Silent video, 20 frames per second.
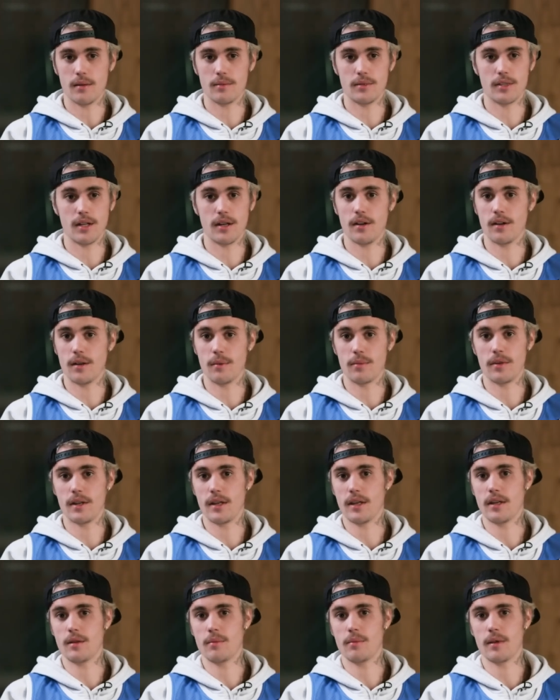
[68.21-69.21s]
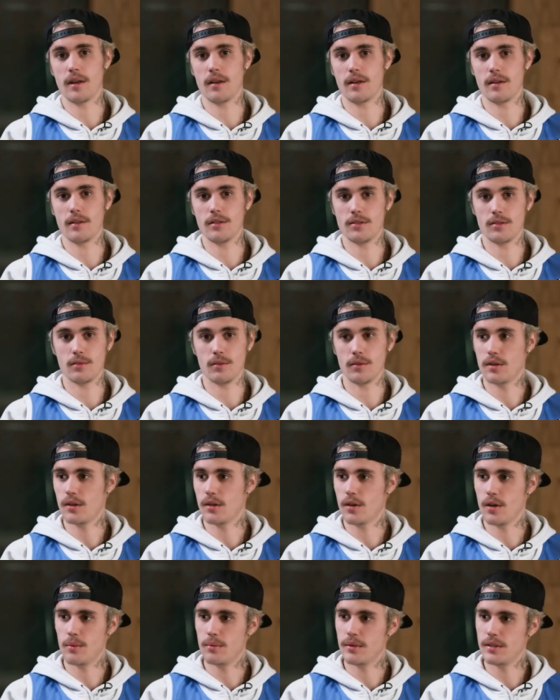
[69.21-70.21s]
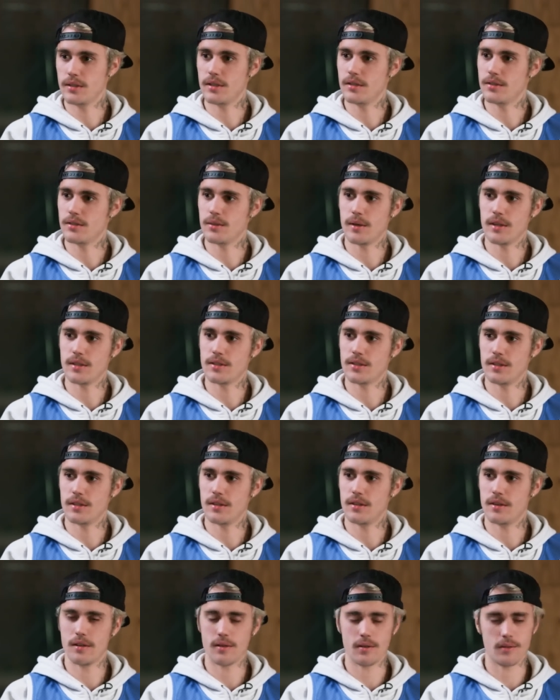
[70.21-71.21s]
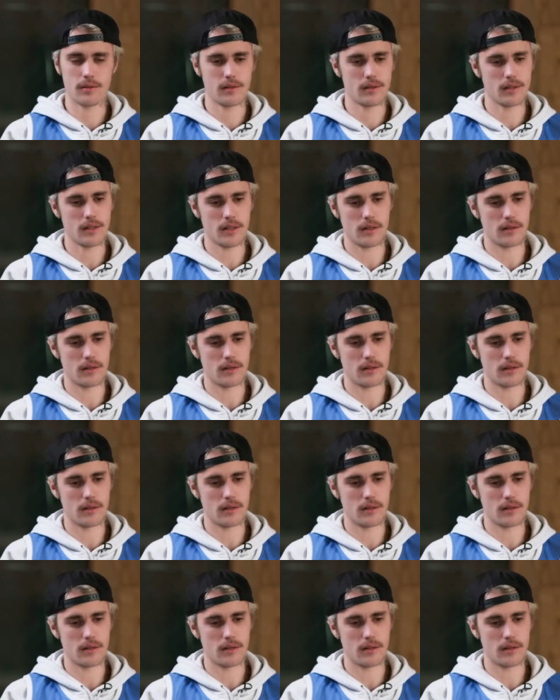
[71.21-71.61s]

I'm tearing up thinking about it, just with the Kobe situation, you know?